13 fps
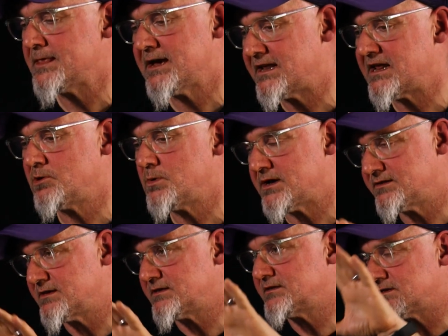And anyway, I
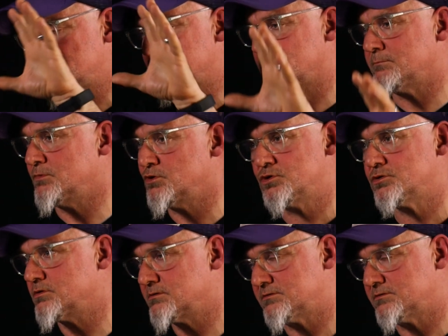did this sort of mural.